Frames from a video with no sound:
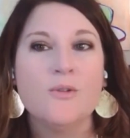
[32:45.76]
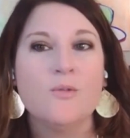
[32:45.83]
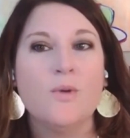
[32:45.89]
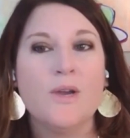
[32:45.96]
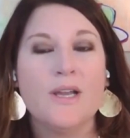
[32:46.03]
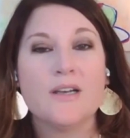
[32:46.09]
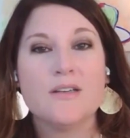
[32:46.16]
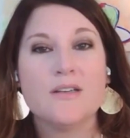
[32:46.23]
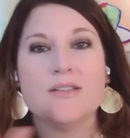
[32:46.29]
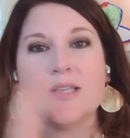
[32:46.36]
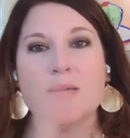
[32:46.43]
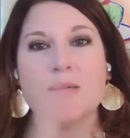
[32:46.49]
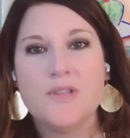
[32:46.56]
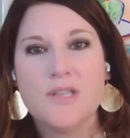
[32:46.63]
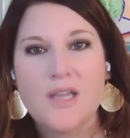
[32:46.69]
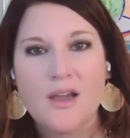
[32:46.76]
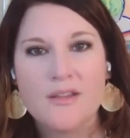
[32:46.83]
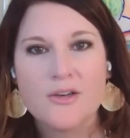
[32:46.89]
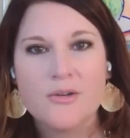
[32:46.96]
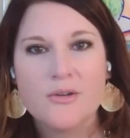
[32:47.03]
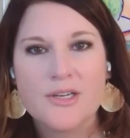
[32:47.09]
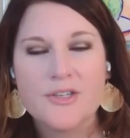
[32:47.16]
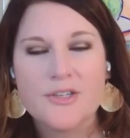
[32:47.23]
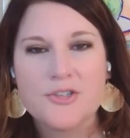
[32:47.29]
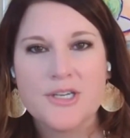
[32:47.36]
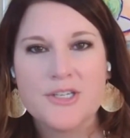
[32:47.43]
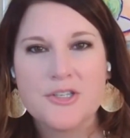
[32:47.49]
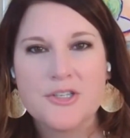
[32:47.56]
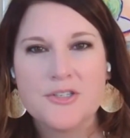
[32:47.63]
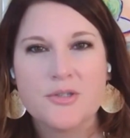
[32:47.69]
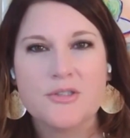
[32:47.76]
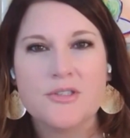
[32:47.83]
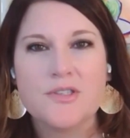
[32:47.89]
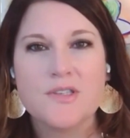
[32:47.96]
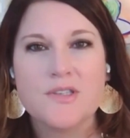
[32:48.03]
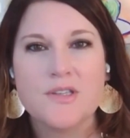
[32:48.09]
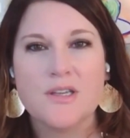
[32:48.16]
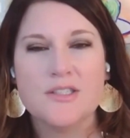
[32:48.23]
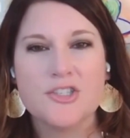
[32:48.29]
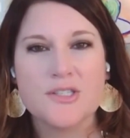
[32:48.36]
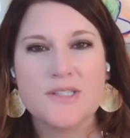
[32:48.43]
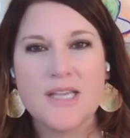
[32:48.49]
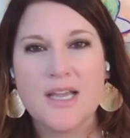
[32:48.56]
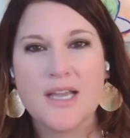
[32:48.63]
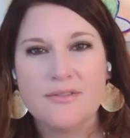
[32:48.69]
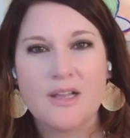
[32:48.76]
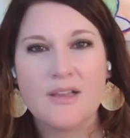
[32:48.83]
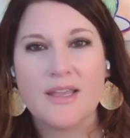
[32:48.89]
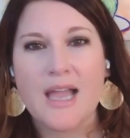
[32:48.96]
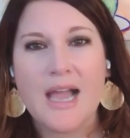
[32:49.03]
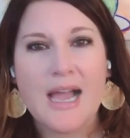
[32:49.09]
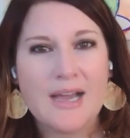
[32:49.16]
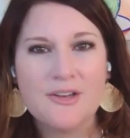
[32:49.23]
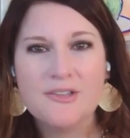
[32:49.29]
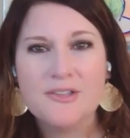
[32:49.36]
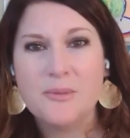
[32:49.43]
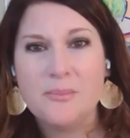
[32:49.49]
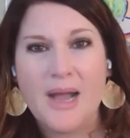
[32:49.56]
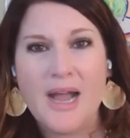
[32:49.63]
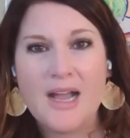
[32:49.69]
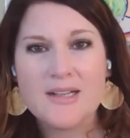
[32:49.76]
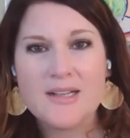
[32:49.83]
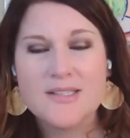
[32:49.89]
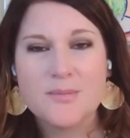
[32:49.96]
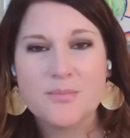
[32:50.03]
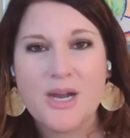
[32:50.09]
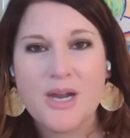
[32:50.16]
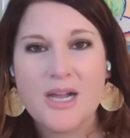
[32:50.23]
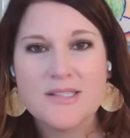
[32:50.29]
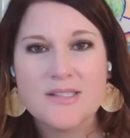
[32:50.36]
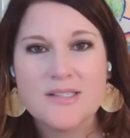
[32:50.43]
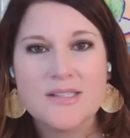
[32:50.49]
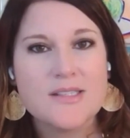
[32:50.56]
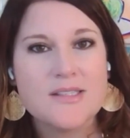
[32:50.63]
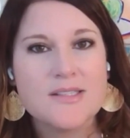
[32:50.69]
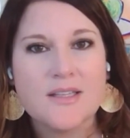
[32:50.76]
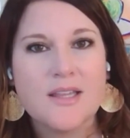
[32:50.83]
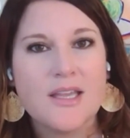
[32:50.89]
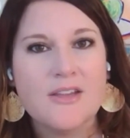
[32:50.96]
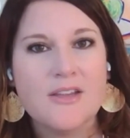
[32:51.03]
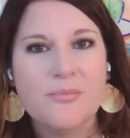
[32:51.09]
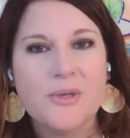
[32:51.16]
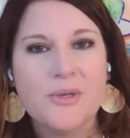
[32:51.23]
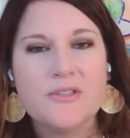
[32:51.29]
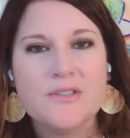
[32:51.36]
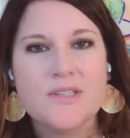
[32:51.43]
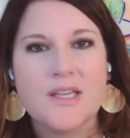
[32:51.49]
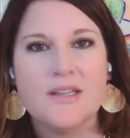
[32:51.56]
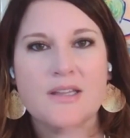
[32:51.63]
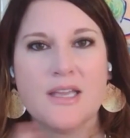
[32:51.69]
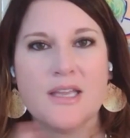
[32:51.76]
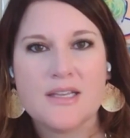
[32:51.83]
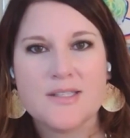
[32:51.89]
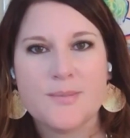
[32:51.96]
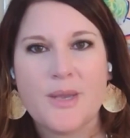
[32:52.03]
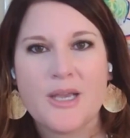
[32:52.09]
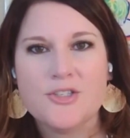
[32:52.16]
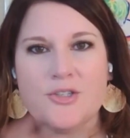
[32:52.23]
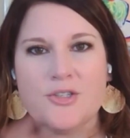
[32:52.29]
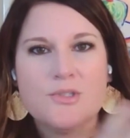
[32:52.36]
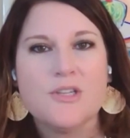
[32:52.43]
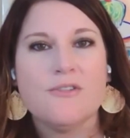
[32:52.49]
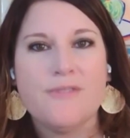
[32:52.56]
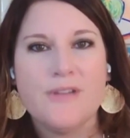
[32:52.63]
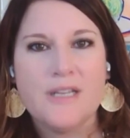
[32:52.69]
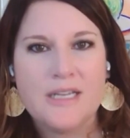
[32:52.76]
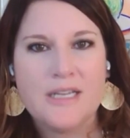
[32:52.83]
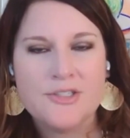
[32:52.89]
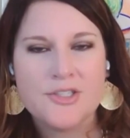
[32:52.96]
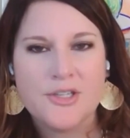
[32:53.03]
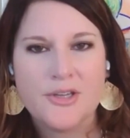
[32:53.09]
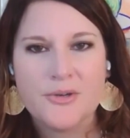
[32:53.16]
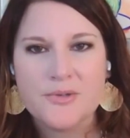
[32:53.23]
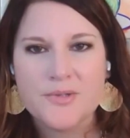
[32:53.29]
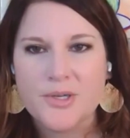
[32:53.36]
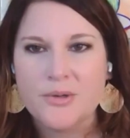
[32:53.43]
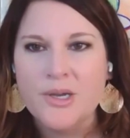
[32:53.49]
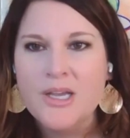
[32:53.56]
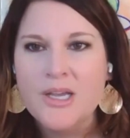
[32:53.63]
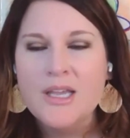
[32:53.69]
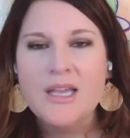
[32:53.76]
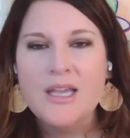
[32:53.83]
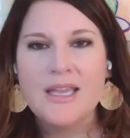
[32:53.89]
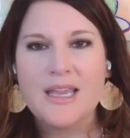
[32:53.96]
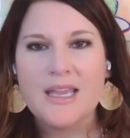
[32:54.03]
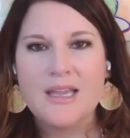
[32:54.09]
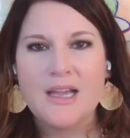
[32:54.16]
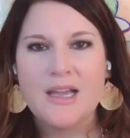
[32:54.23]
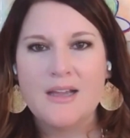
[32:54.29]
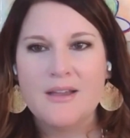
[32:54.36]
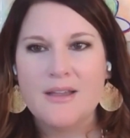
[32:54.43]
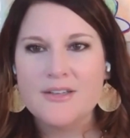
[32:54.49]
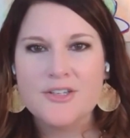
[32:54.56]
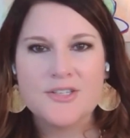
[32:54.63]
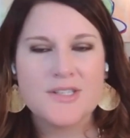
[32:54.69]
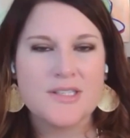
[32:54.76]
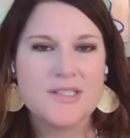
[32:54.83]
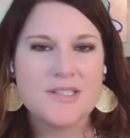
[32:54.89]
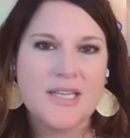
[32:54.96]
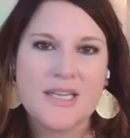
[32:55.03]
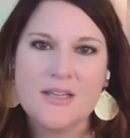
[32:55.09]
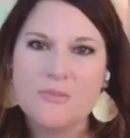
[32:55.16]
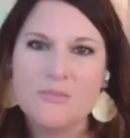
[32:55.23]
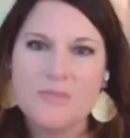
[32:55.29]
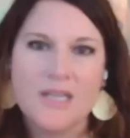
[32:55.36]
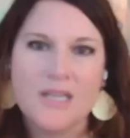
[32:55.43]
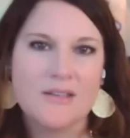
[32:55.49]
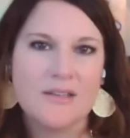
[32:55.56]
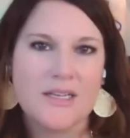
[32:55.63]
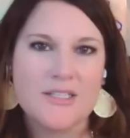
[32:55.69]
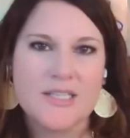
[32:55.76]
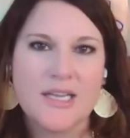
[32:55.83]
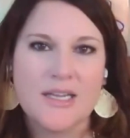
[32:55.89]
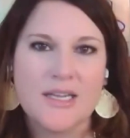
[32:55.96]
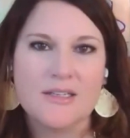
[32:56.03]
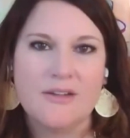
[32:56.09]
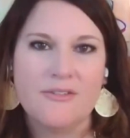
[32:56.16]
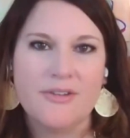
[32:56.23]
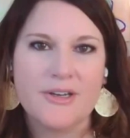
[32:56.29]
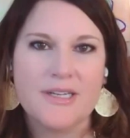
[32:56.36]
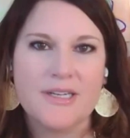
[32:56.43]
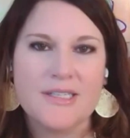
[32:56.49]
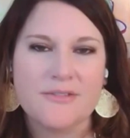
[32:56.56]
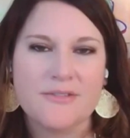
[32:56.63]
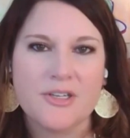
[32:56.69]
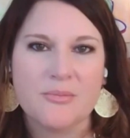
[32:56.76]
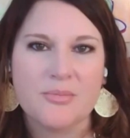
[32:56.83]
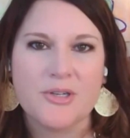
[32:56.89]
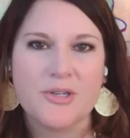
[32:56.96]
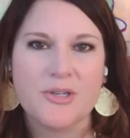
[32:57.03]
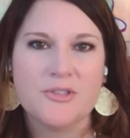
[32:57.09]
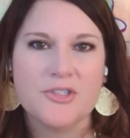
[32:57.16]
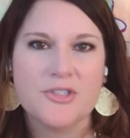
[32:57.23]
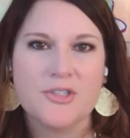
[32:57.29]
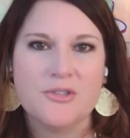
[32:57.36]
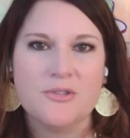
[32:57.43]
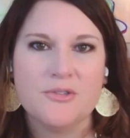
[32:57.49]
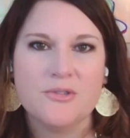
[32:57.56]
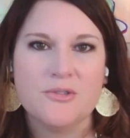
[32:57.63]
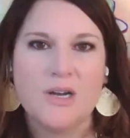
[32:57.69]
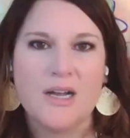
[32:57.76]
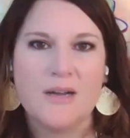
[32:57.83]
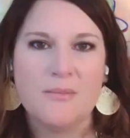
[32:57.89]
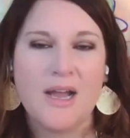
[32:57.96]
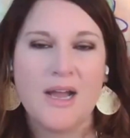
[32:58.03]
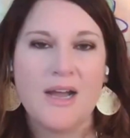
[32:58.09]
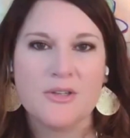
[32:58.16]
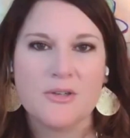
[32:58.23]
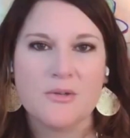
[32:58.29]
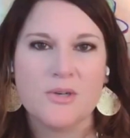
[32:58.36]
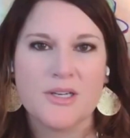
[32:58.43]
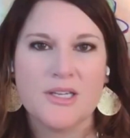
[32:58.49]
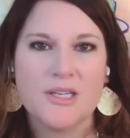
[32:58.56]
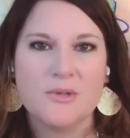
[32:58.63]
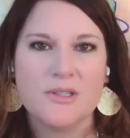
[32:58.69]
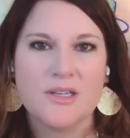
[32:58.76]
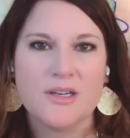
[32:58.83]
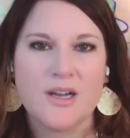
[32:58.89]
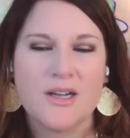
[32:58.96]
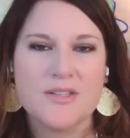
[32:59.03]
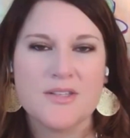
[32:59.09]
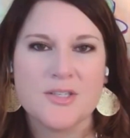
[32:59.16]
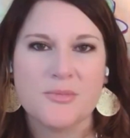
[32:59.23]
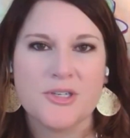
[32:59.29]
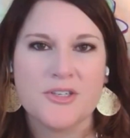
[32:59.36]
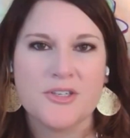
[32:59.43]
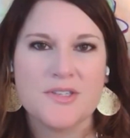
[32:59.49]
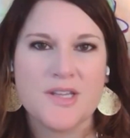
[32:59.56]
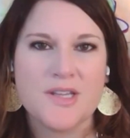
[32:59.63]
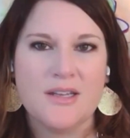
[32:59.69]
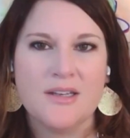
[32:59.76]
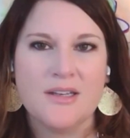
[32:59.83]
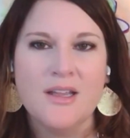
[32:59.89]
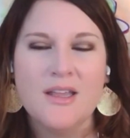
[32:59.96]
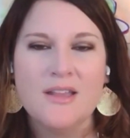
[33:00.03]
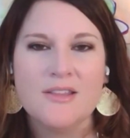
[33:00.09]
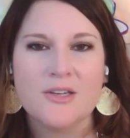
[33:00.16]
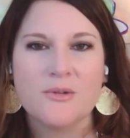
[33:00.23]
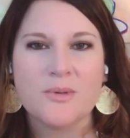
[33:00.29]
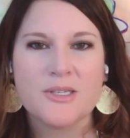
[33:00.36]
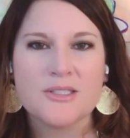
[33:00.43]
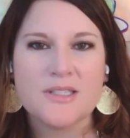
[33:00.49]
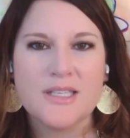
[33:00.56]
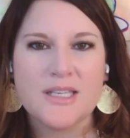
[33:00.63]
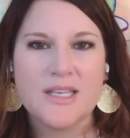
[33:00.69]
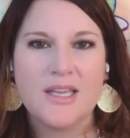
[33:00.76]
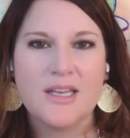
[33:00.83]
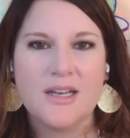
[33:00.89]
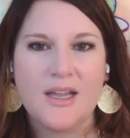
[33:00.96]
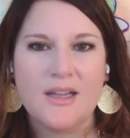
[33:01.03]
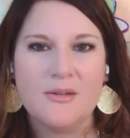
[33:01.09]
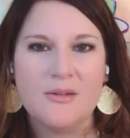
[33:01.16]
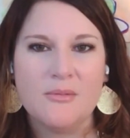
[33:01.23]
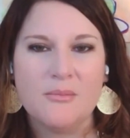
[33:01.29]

Where some of the other orchestration tools just have like out of the box processes that they have built, and they expect you to fit into those. So Anders and team, they take a very different approach to how they're working with their customers, and they're really keen on